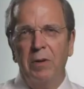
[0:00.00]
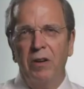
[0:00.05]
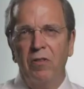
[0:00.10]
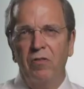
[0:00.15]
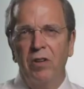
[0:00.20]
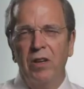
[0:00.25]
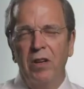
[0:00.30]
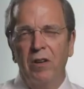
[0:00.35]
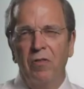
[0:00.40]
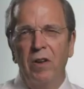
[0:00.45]
to
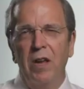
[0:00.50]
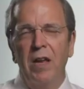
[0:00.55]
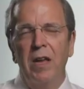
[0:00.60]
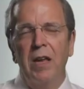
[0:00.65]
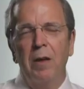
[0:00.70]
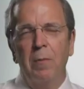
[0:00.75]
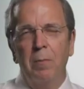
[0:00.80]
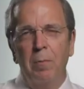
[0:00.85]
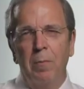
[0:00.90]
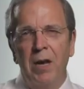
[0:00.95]
myself,
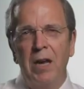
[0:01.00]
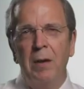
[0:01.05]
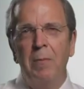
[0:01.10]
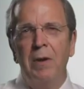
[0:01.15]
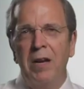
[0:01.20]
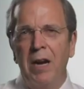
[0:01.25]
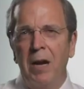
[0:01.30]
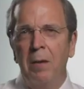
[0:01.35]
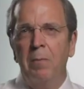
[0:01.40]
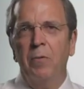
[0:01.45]

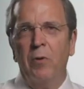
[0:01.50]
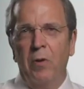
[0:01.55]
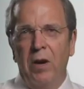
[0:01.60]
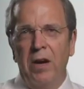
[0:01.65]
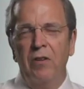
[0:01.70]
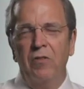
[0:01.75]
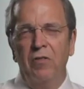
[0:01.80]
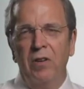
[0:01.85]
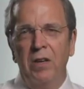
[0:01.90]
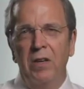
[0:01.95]
maybe I'm
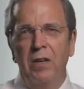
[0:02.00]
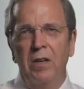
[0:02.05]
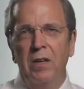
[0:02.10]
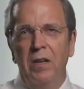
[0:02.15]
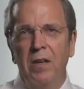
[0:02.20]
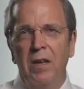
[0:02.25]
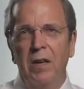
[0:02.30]
crazy